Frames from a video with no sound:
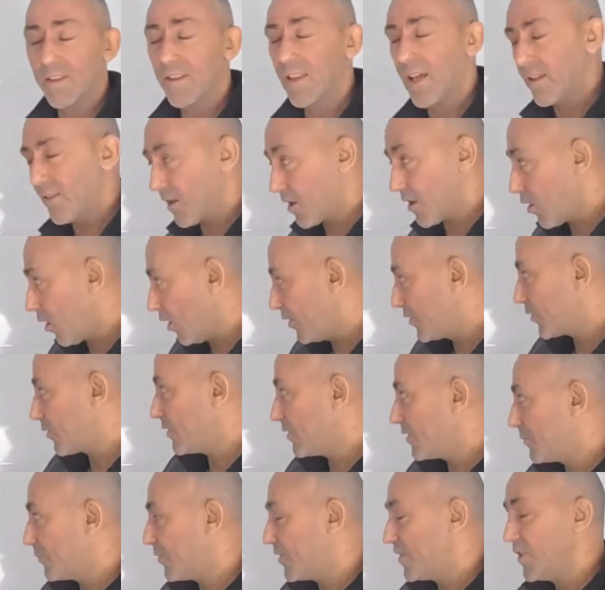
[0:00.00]
that the
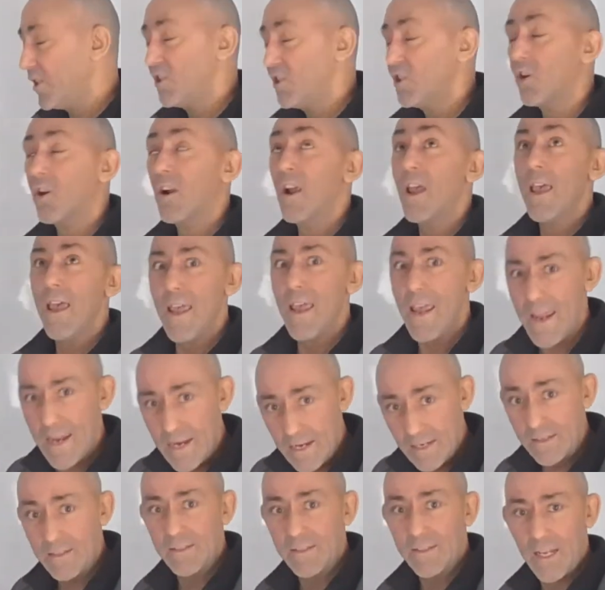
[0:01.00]
consequence procedure
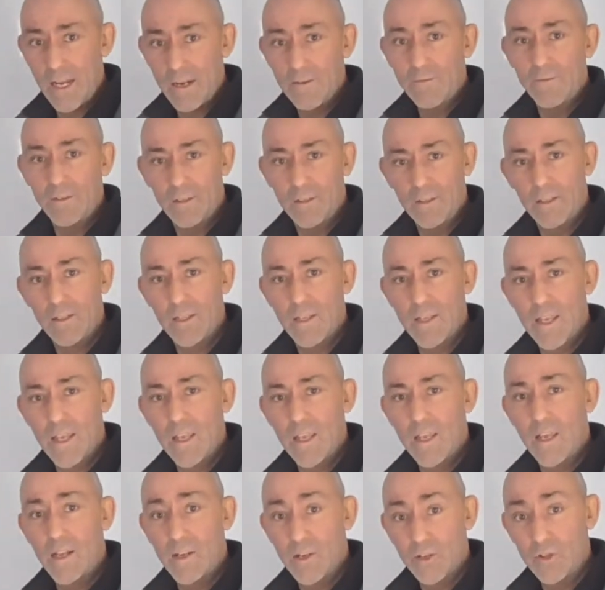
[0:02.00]
is
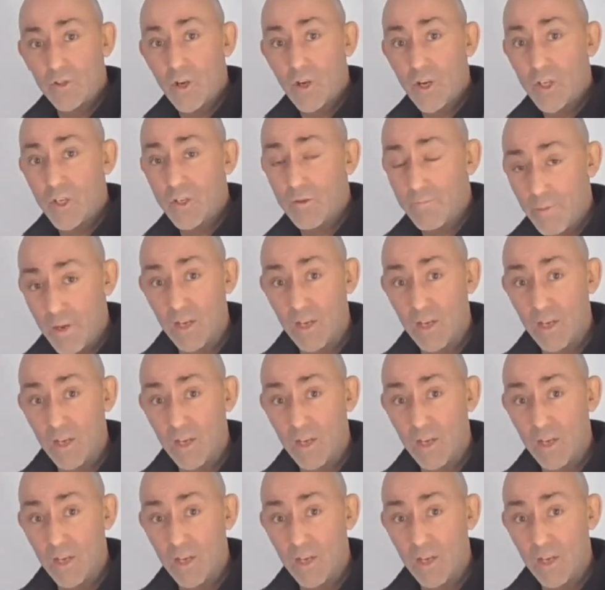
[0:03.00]
definitely an instruction,